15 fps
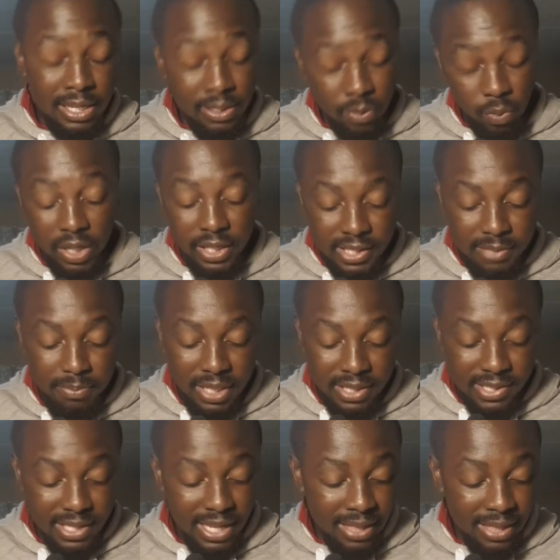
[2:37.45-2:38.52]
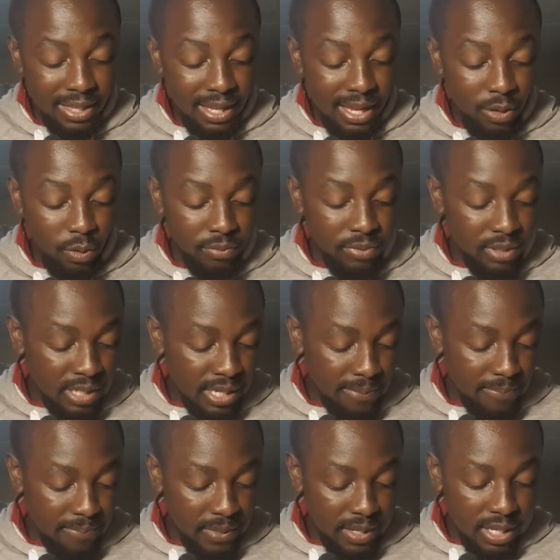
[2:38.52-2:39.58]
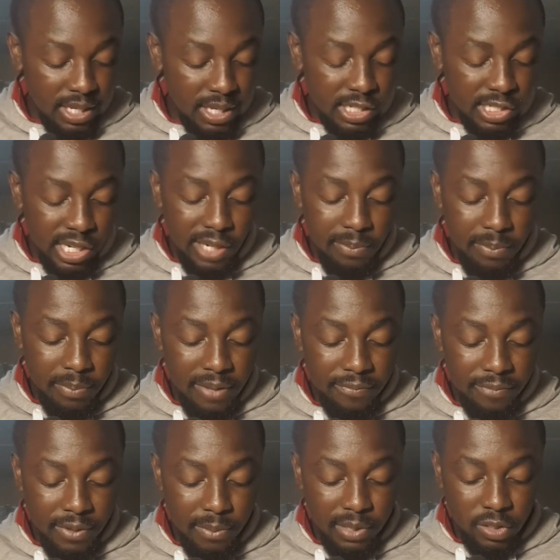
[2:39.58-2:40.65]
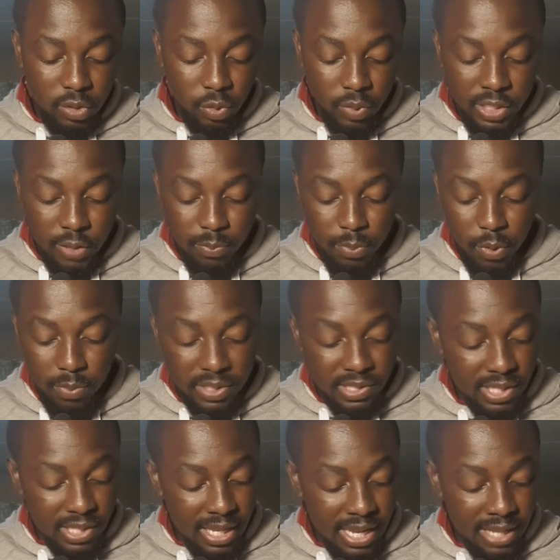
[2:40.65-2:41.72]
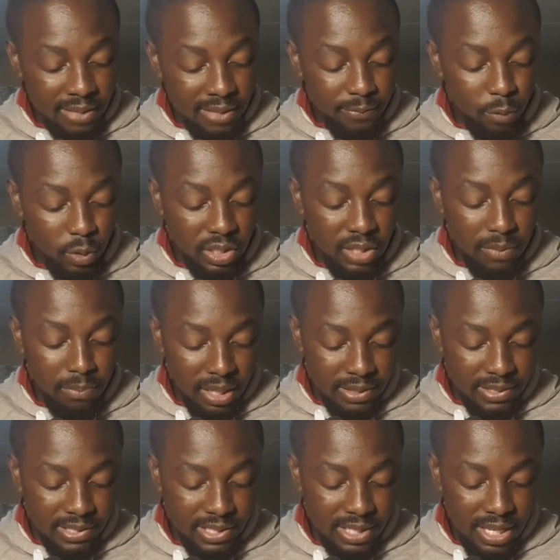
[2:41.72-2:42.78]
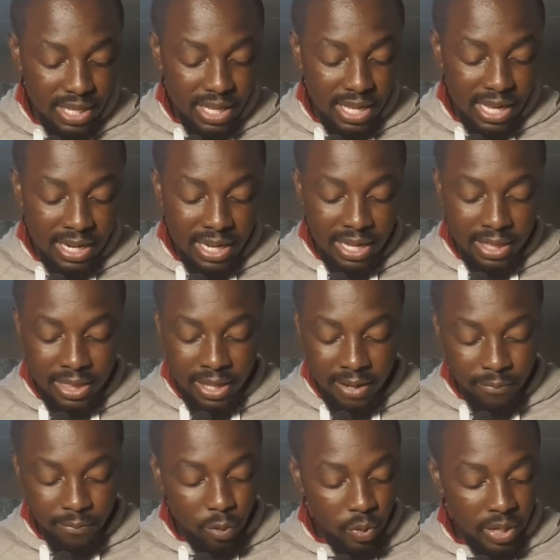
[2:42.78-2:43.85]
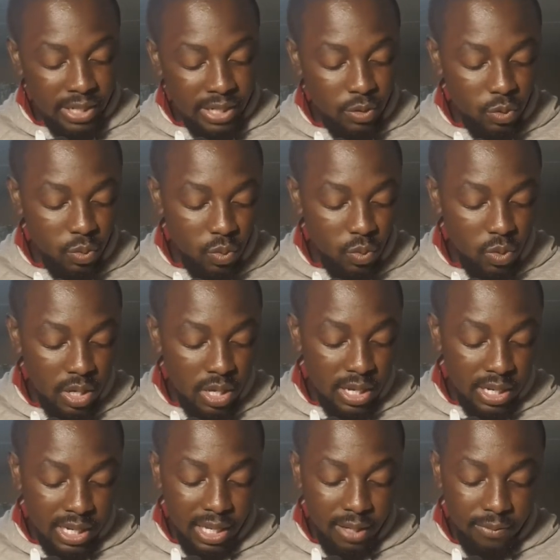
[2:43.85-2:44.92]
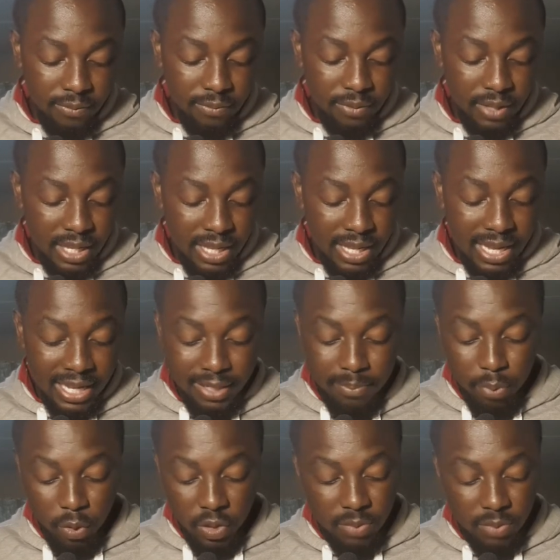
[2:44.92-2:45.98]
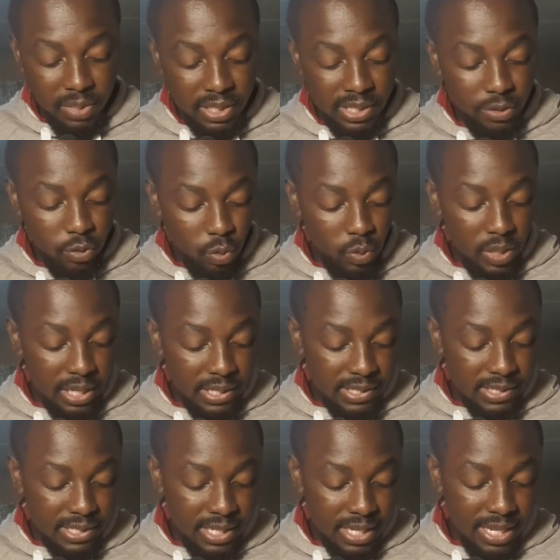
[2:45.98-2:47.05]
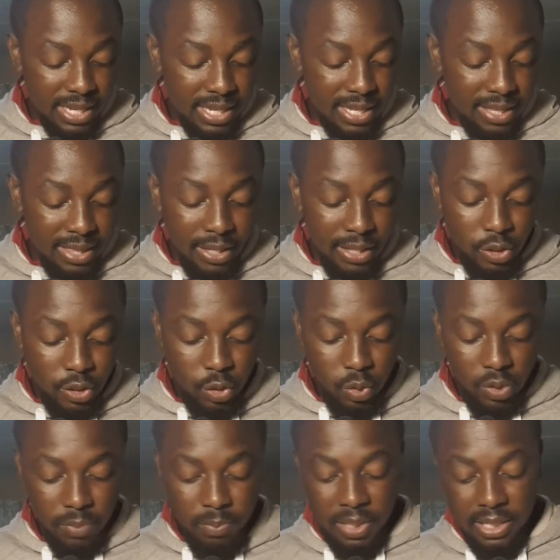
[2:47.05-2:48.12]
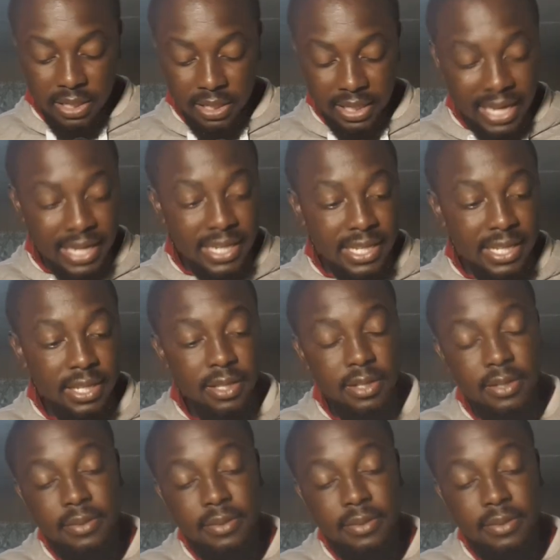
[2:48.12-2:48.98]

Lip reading: the end of the day. Charbray females reach puberty at 14 months and are therefore ready to calve at approximately 2 years. They should be ready